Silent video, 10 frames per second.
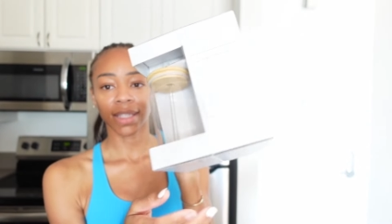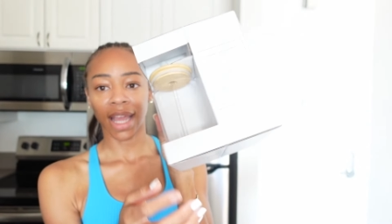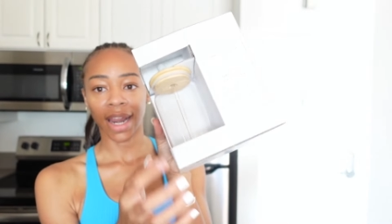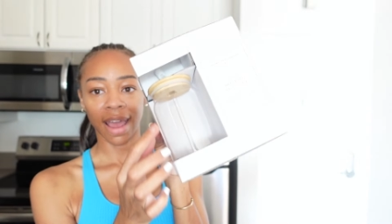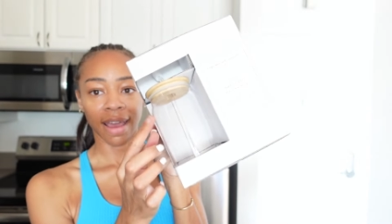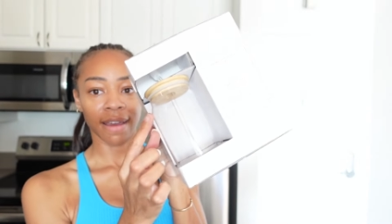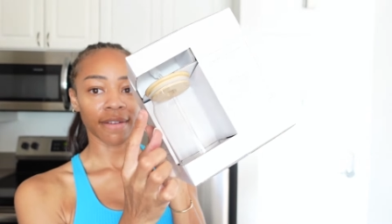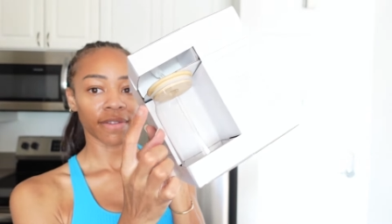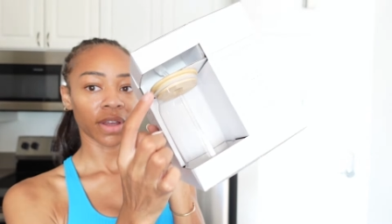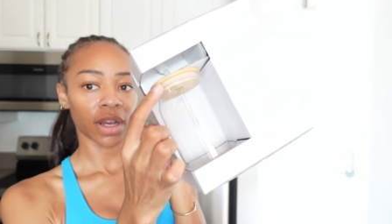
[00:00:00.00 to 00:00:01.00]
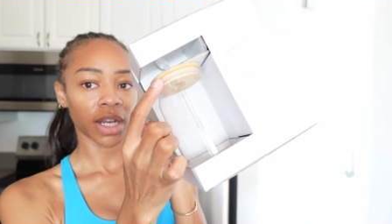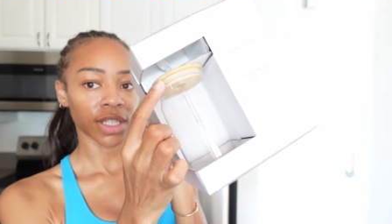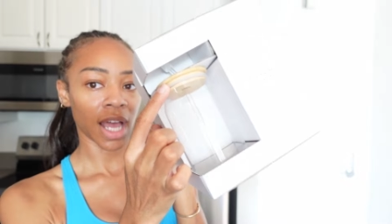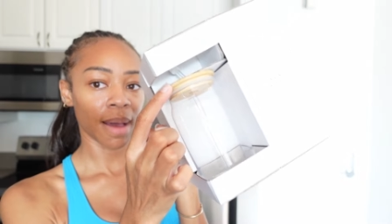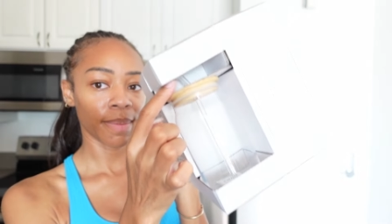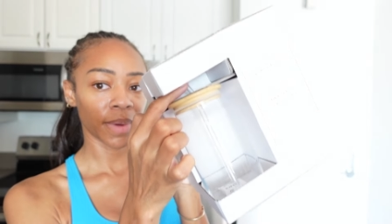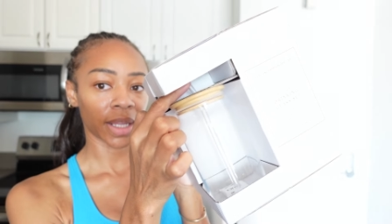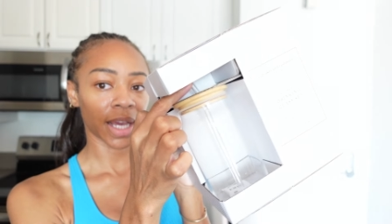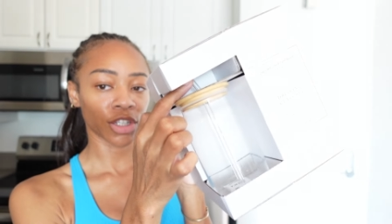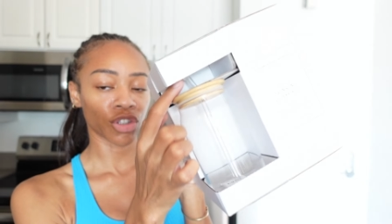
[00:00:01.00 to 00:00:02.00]
that have a top, a
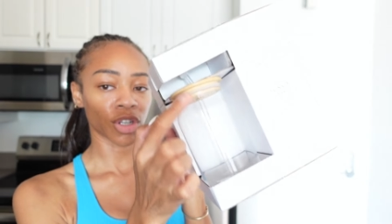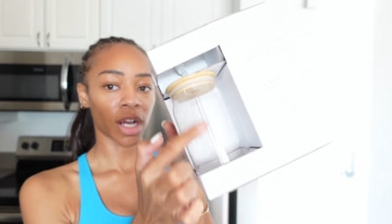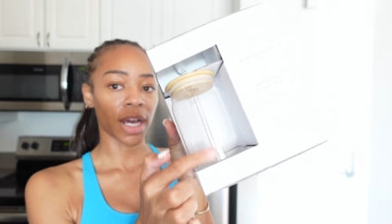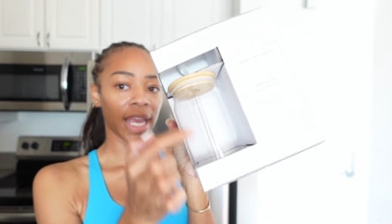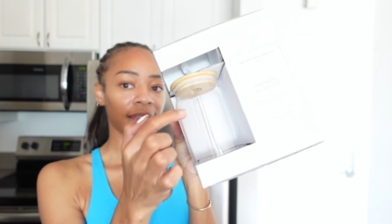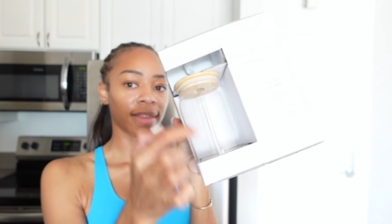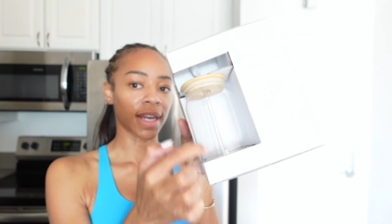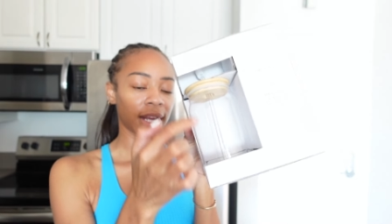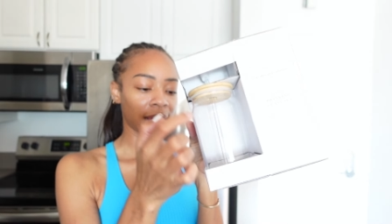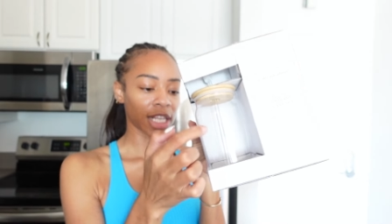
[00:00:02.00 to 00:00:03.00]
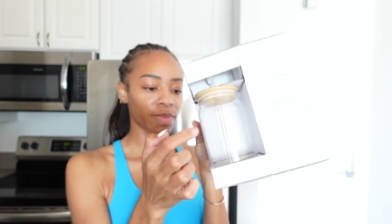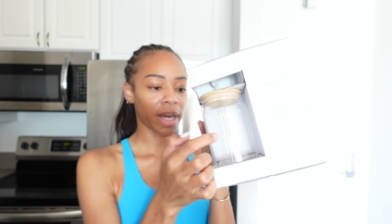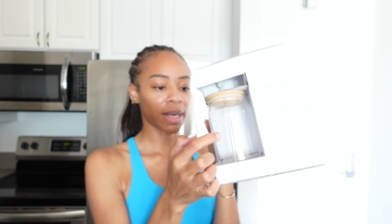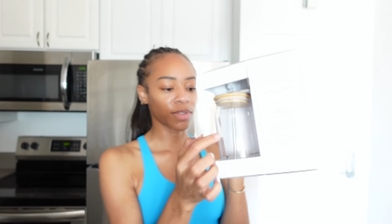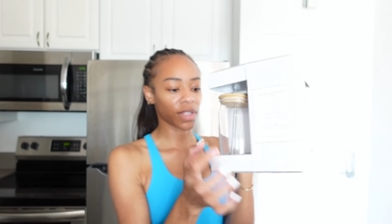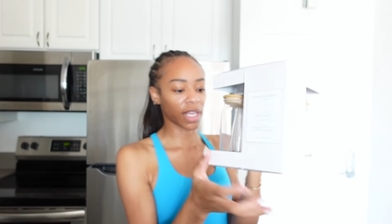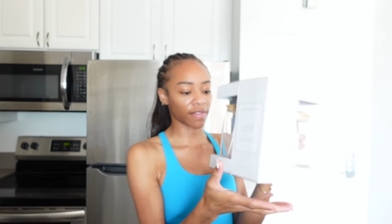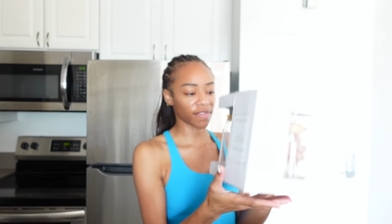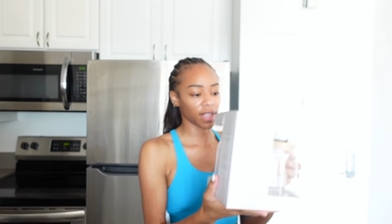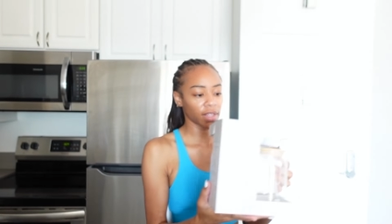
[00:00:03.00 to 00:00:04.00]
glass straw, and then a glass bottom so they can
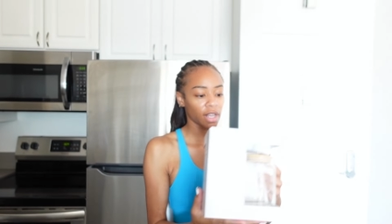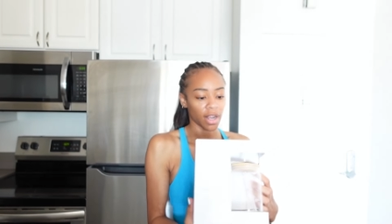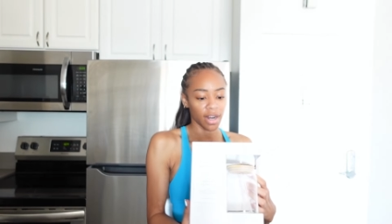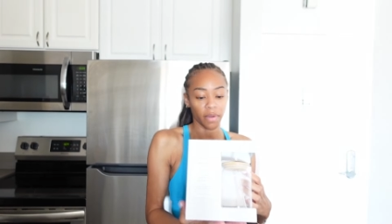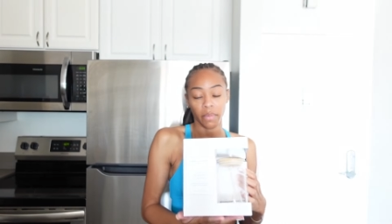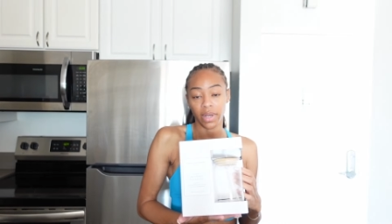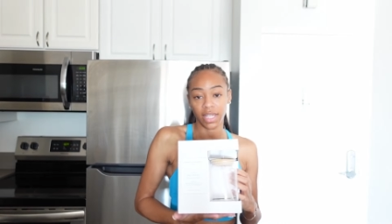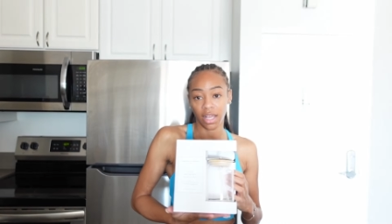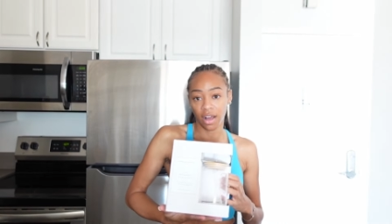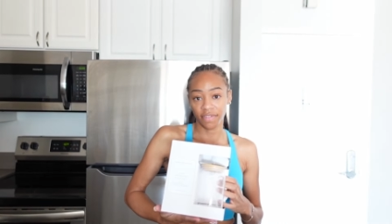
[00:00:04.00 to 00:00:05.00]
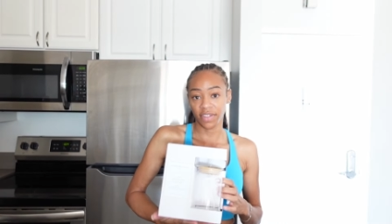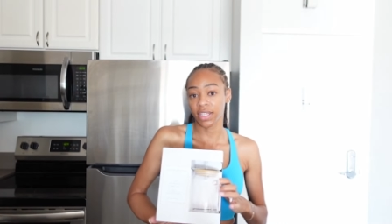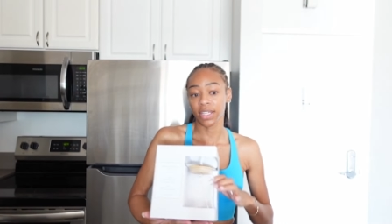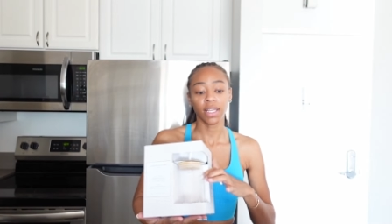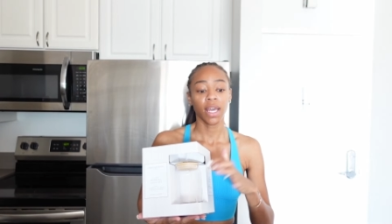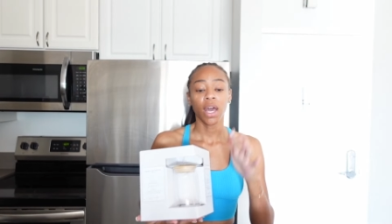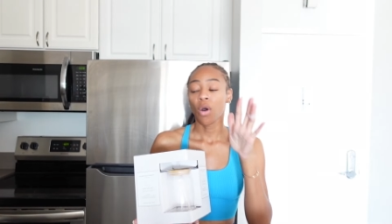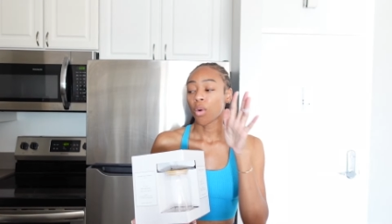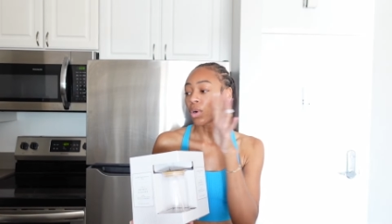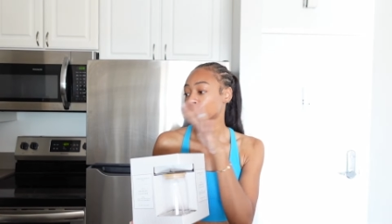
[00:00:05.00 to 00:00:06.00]
fit in the car if I want to take coffee
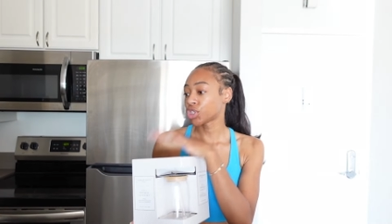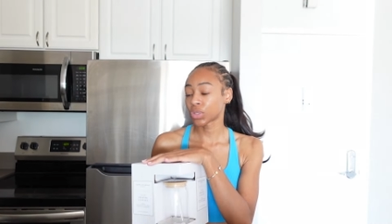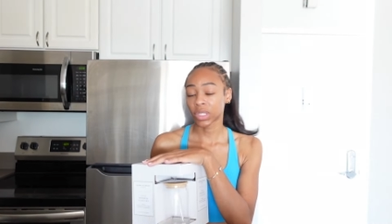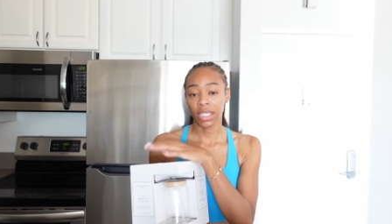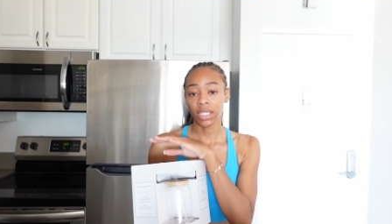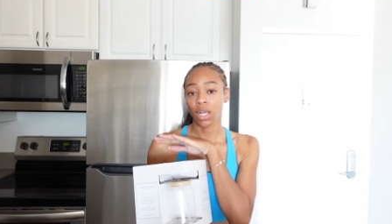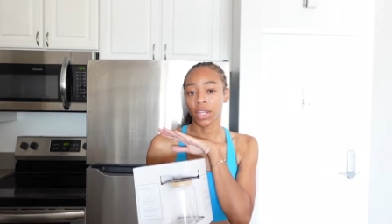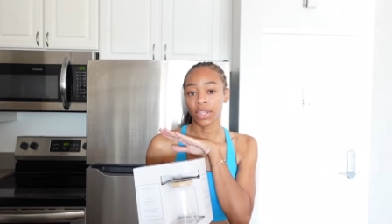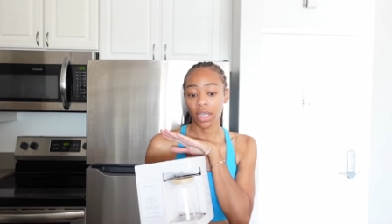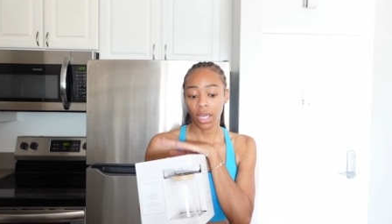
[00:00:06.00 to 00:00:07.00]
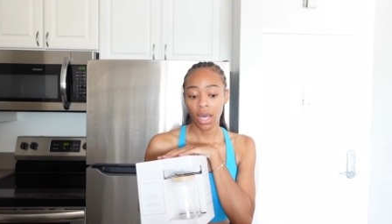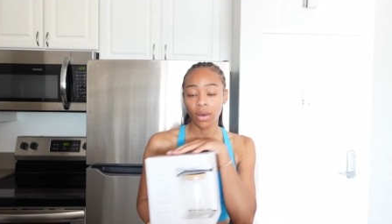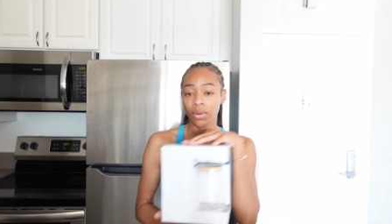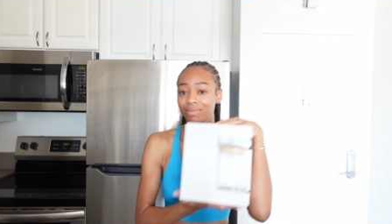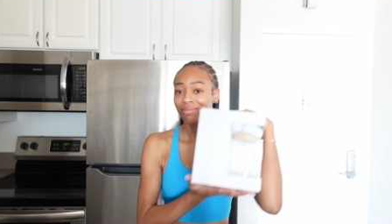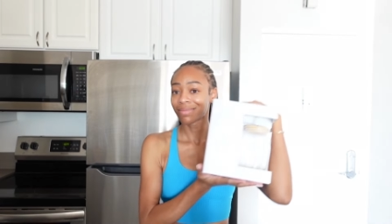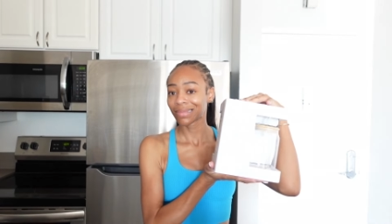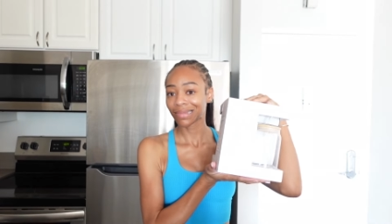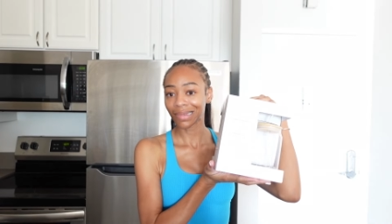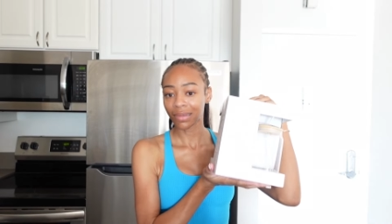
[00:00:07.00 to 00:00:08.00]
or juices on the go.
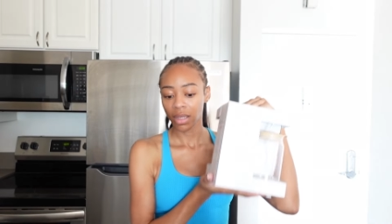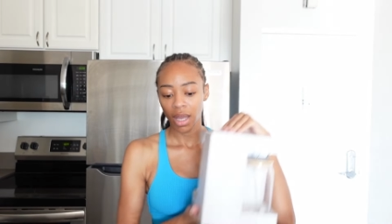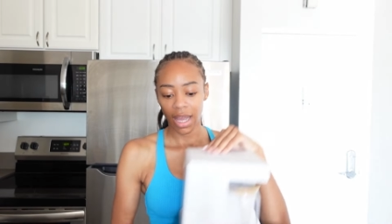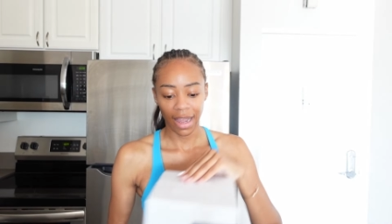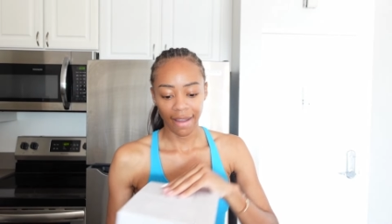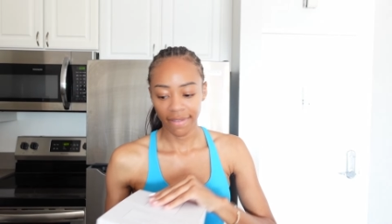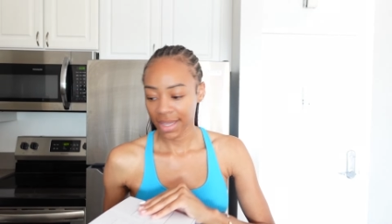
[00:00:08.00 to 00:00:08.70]
I have